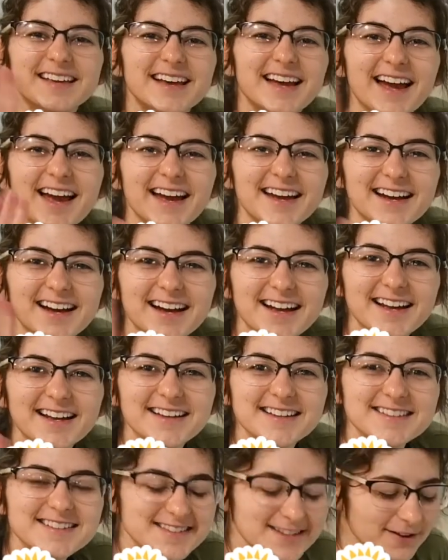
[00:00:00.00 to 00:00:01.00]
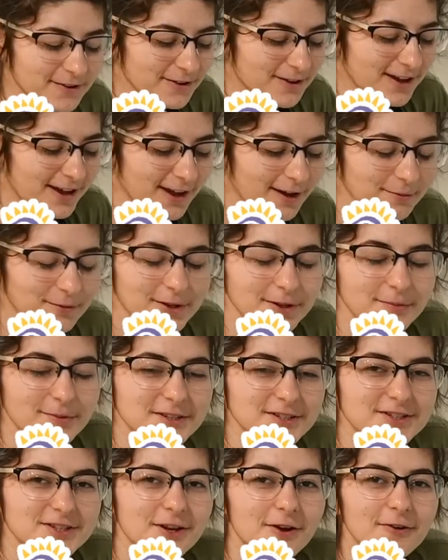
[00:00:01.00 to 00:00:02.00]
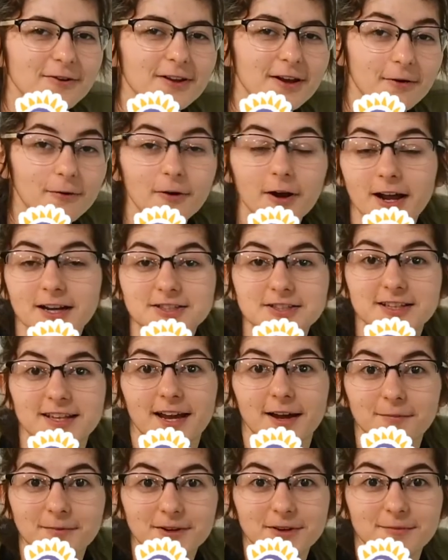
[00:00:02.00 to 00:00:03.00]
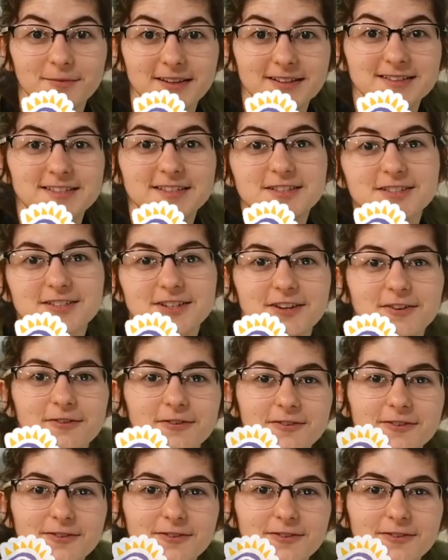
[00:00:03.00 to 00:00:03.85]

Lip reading: Hi guys. Okay, I'm going to be I'm going to be teaching you a